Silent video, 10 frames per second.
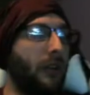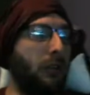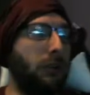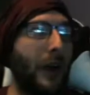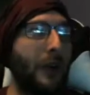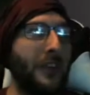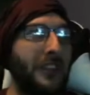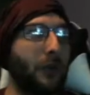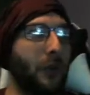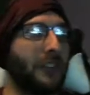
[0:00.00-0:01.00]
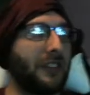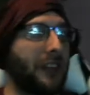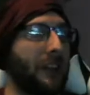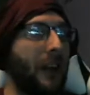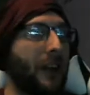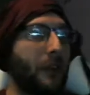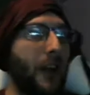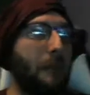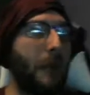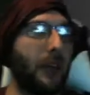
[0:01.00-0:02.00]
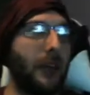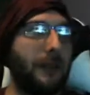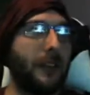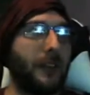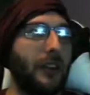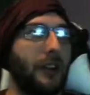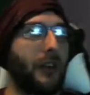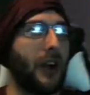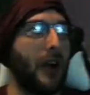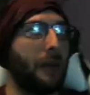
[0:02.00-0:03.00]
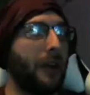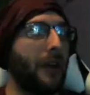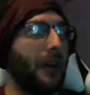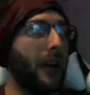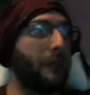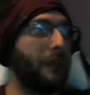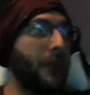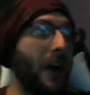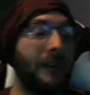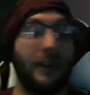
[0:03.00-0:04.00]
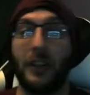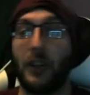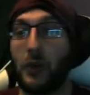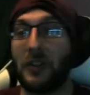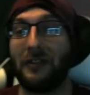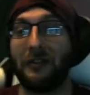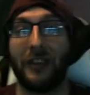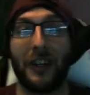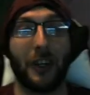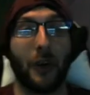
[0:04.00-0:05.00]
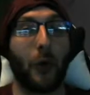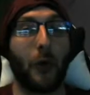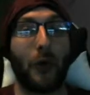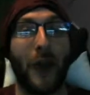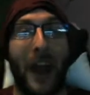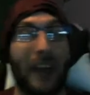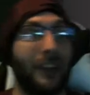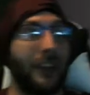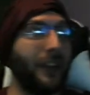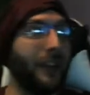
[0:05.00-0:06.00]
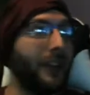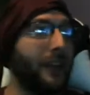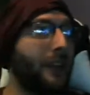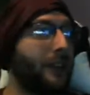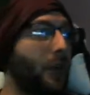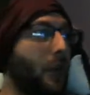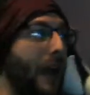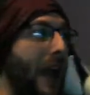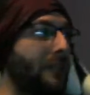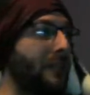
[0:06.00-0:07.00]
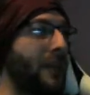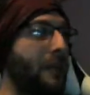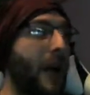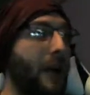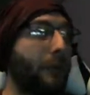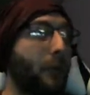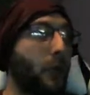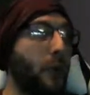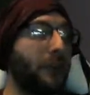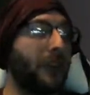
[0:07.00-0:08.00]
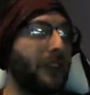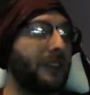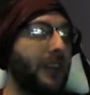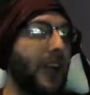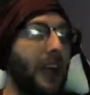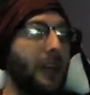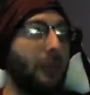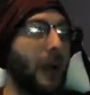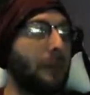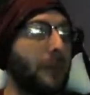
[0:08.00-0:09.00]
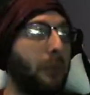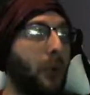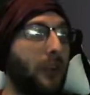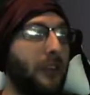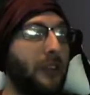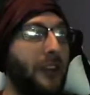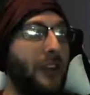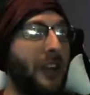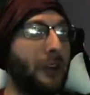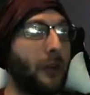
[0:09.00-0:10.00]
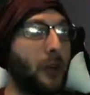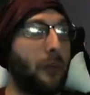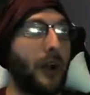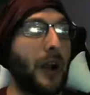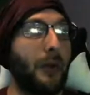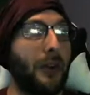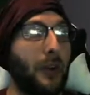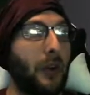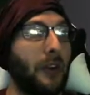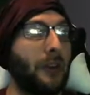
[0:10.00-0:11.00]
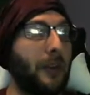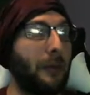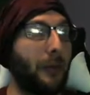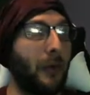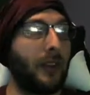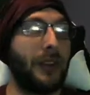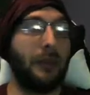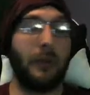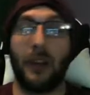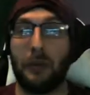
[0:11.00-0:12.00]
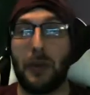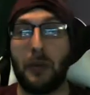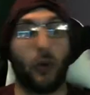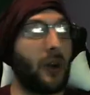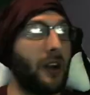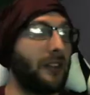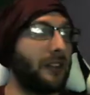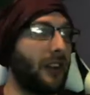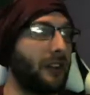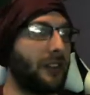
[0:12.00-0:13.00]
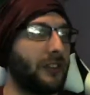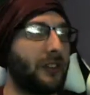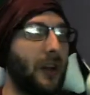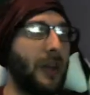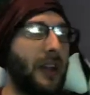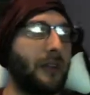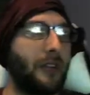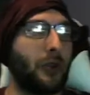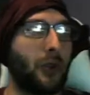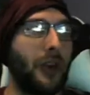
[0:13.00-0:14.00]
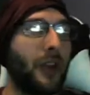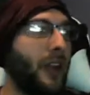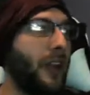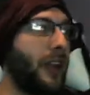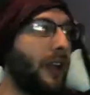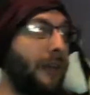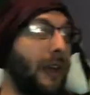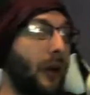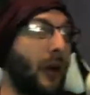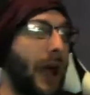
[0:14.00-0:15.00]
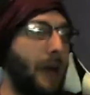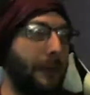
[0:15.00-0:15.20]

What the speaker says: My resources did not drop. My life did not drop. And I'm not even using Vigor or Rally. So imagine the amount of groups. Like I said, I could probably pull a 3-chain group. And I really want to do it before I leave. But other people are running this dungeon, so I'm not even sure if that'll happen.